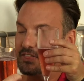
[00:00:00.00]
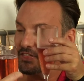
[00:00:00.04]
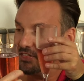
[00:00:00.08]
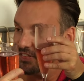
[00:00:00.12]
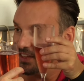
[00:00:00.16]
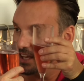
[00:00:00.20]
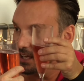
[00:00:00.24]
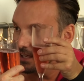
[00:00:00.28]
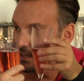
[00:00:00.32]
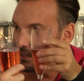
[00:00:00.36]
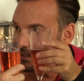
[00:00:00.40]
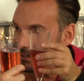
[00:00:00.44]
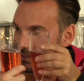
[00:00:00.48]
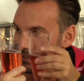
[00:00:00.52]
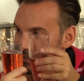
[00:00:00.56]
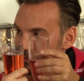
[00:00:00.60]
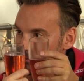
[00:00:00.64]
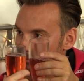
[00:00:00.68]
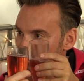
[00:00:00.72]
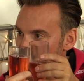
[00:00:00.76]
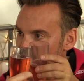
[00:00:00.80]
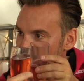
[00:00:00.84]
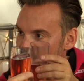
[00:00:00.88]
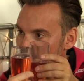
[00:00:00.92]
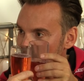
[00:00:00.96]
I think,
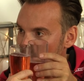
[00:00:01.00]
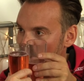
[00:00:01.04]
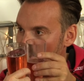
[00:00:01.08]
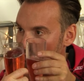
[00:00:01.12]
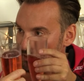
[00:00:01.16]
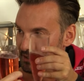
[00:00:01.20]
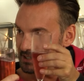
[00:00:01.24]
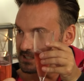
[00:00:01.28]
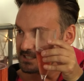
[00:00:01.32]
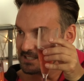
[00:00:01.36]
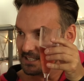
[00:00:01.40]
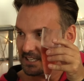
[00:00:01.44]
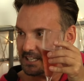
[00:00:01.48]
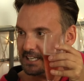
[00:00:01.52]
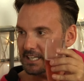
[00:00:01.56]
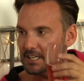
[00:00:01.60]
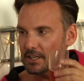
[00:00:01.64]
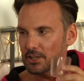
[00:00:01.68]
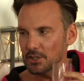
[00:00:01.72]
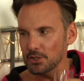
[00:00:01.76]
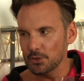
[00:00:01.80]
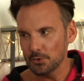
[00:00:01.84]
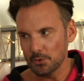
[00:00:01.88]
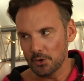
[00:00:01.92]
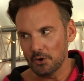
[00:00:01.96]

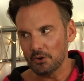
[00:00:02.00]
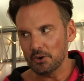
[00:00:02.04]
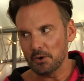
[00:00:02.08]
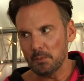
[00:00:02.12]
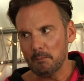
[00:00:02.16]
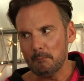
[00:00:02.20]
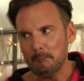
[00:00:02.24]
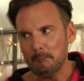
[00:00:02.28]
honestly, you are